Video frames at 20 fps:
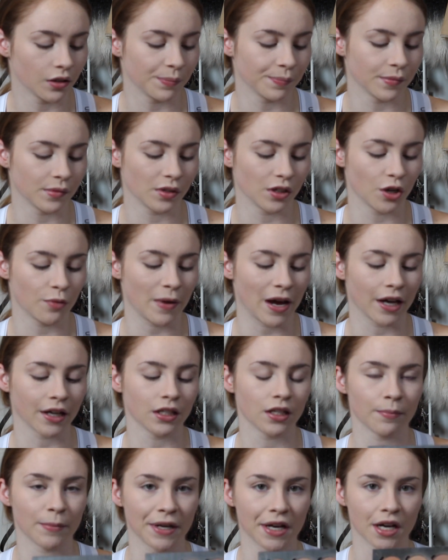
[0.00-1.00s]
I'm gonna go back
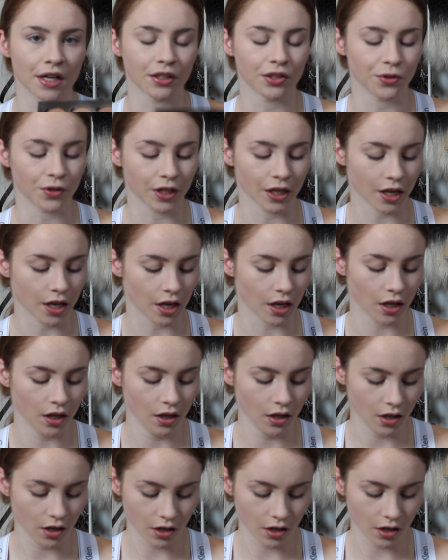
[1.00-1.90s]
into my contour kit